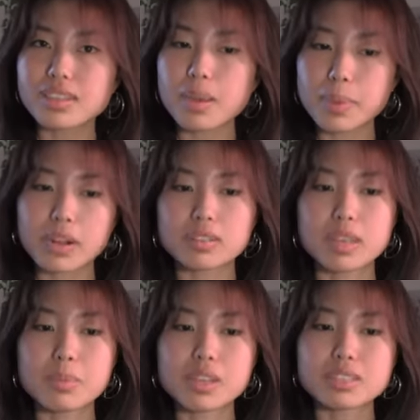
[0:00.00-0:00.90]

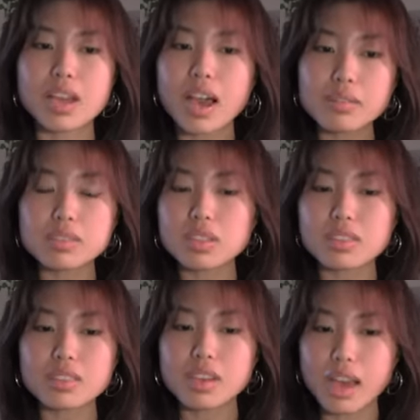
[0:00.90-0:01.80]
apparently, because I really
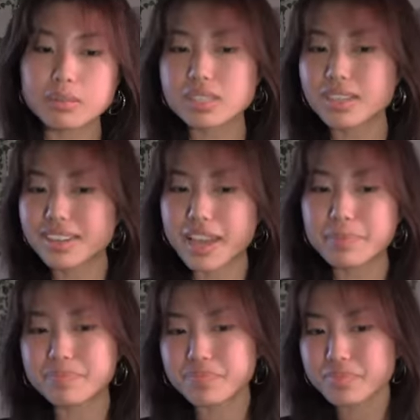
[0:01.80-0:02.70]
thought that I was gonna
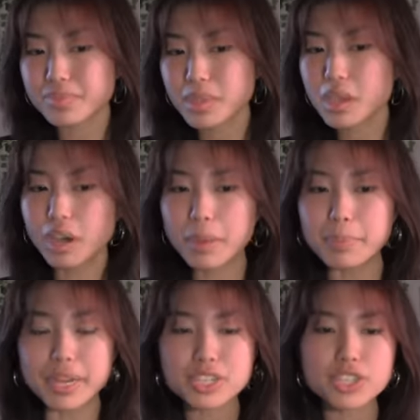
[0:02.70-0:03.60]
get a
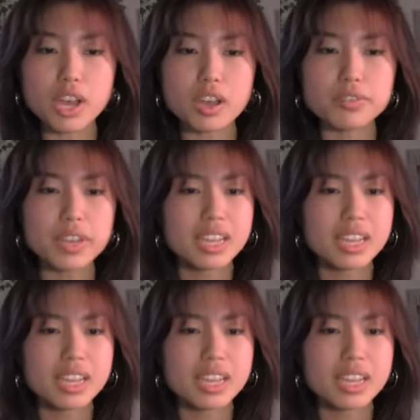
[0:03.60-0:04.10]
bunch of,